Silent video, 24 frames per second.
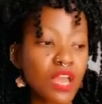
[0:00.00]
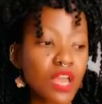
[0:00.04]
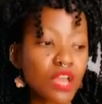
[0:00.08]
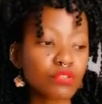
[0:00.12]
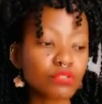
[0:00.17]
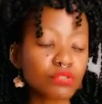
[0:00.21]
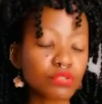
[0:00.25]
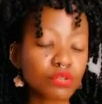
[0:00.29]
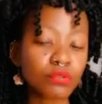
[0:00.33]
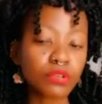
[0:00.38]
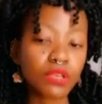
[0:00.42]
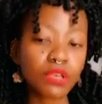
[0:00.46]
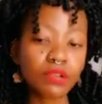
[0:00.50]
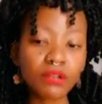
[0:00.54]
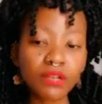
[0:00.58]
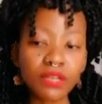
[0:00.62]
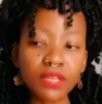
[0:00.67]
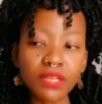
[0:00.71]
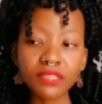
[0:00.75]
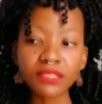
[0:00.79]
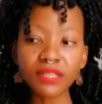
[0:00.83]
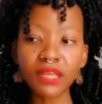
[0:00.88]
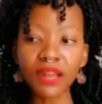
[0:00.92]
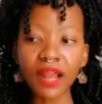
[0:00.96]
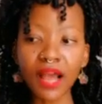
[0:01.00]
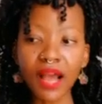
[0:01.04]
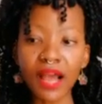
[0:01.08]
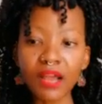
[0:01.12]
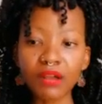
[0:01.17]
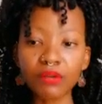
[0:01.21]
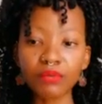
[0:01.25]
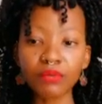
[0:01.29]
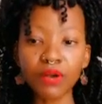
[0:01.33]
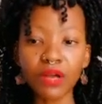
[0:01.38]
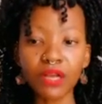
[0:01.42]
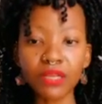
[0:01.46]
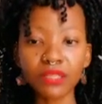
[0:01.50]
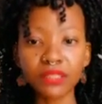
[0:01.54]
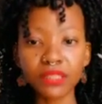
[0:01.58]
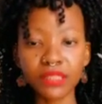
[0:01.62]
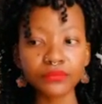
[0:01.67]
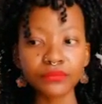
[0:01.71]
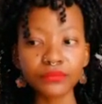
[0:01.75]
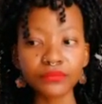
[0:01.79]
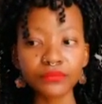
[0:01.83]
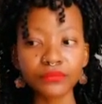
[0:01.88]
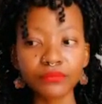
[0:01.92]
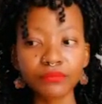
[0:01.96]
So here it is that I
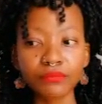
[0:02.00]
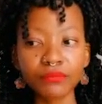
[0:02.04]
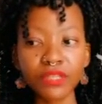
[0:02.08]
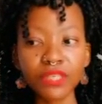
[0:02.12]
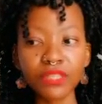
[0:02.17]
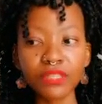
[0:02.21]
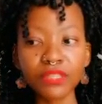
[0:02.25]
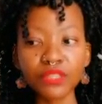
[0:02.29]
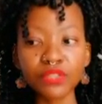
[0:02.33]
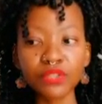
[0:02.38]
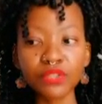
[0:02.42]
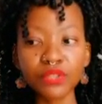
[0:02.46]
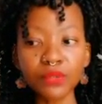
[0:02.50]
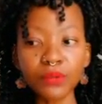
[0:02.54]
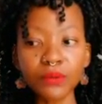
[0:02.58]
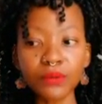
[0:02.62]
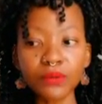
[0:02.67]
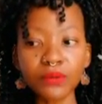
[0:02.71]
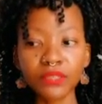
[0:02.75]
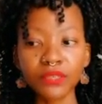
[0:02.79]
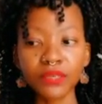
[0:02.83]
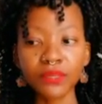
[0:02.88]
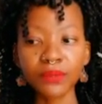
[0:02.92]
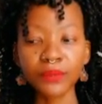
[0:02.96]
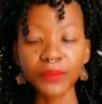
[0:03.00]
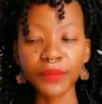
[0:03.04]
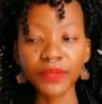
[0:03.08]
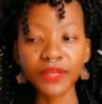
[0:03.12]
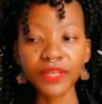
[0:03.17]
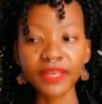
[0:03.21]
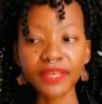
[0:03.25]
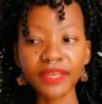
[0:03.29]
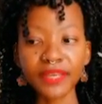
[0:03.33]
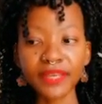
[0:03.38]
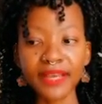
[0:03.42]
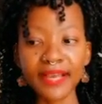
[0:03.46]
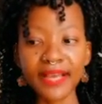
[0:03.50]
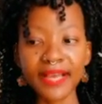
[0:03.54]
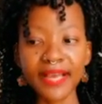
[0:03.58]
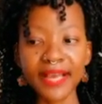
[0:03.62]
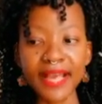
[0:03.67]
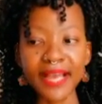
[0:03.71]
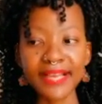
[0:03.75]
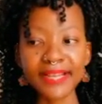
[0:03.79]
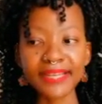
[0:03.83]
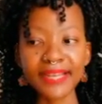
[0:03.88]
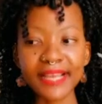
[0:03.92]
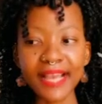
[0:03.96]
was in the store working,
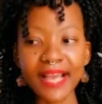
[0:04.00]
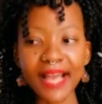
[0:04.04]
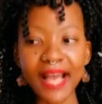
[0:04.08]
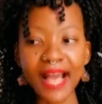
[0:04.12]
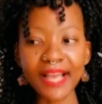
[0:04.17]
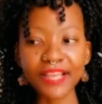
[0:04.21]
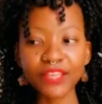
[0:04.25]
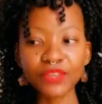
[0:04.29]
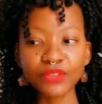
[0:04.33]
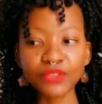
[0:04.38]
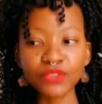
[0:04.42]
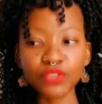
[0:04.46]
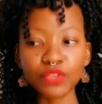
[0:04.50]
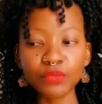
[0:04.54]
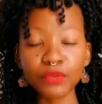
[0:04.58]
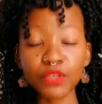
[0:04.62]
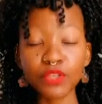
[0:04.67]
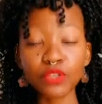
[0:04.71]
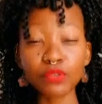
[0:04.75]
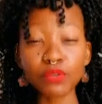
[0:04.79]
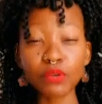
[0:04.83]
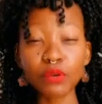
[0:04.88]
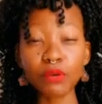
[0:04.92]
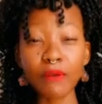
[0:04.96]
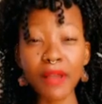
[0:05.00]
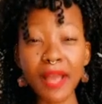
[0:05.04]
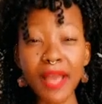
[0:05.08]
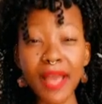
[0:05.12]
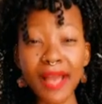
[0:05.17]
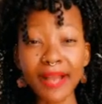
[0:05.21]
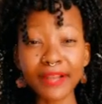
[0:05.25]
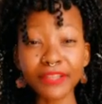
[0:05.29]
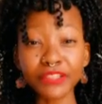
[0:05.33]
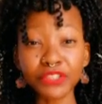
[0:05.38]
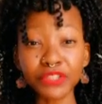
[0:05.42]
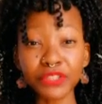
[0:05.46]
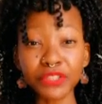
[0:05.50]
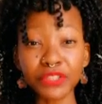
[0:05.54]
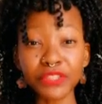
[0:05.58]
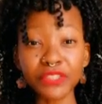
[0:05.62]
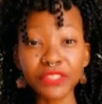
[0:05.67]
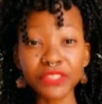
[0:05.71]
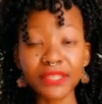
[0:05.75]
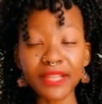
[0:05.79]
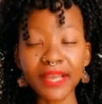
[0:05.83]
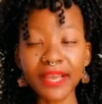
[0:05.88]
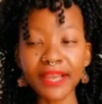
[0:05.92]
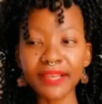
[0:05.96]
and I used to be so
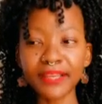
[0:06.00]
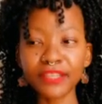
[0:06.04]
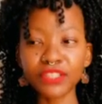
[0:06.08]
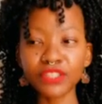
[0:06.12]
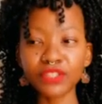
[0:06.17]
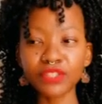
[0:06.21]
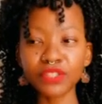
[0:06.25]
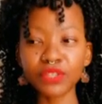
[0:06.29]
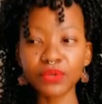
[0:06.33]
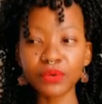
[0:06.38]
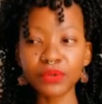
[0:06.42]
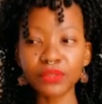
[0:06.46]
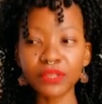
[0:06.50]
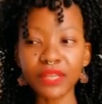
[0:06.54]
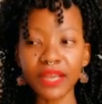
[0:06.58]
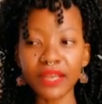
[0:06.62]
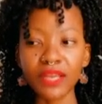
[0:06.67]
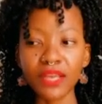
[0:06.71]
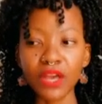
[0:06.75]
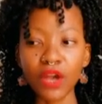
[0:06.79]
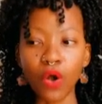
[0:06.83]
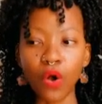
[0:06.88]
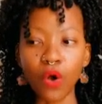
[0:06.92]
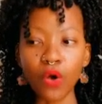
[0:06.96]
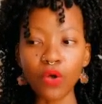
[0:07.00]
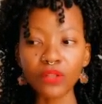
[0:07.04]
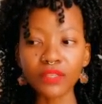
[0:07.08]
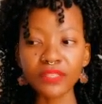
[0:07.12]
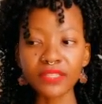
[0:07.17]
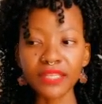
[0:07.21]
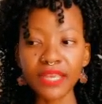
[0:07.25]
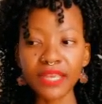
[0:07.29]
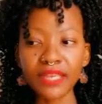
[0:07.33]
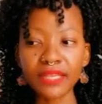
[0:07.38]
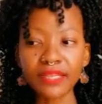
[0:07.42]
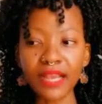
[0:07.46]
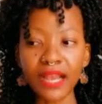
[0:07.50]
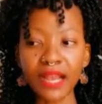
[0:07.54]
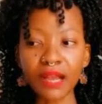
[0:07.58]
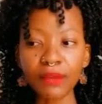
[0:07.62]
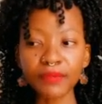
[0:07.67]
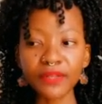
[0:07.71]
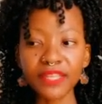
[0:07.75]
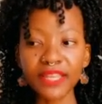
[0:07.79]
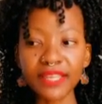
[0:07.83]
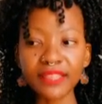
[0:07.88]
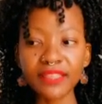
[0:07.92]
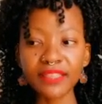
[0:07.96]
anxious, like, to, like all day, like I
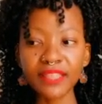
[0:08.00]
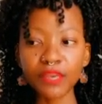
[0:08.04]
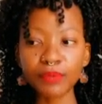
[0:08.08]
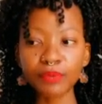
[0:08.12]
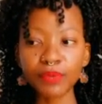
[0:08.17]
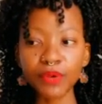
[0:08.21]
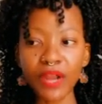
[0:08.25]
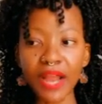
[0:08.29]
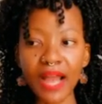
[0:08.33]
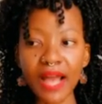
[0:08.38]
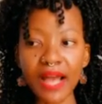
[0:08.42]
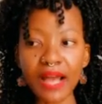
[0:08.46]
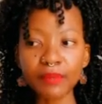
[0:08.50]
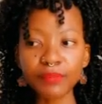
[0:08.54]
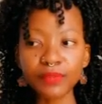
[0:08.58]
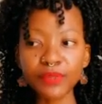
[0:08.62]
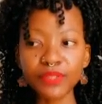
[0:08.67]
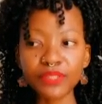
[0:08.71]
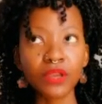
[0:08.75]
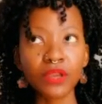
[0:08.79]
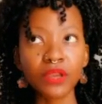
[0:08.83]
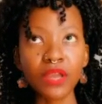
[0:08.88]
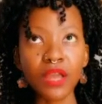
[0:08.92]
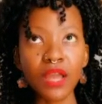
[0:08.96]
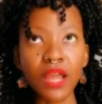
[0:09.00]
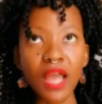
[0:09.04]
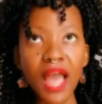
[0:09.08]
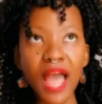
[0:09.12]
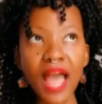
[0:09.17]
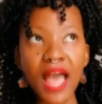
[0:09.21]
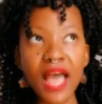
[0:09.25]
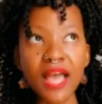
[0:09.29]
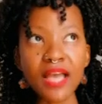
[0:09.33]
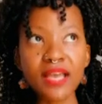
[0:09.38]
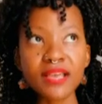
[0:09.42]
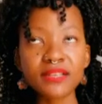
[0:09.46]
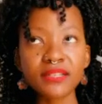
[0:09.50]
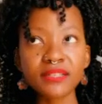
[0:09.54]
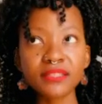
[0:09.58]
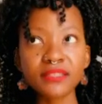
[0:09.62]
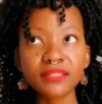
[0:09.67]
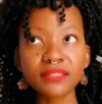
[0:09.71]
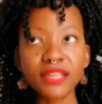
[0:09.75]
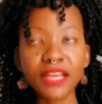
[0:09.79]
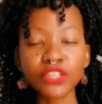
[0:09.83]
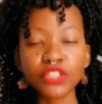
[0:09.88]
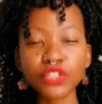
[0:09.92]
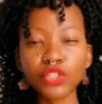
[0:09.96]
would get there perhaps at
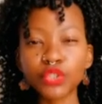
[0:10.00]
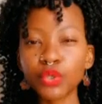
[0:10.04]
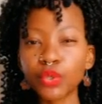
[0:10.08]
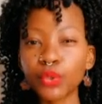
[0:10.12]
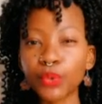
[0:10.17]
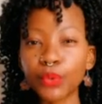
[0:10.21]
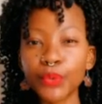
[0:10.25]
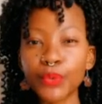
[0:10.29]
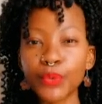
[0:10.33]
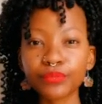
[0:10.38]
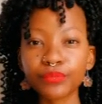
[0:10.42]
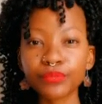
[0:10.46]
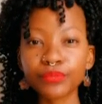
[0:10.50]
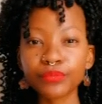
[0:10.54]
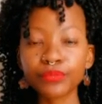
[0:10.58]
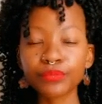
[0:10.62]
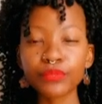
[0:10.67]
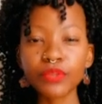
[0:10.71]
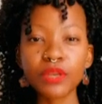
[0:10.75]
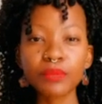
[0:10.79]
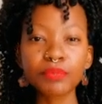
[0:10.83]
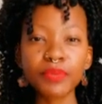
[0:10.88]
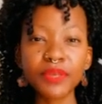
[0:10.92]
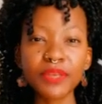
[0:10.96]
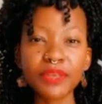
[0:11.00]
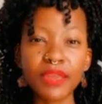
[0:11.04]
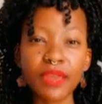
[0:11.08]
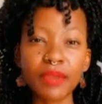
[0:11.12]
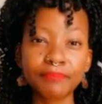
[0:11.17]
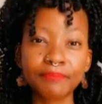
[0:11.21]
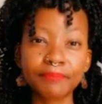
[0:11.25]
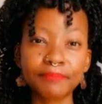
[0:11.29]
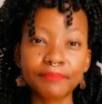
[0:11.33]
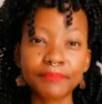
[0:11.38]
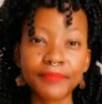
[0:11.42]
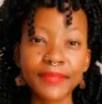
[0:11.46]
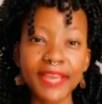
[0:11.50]
like two p m,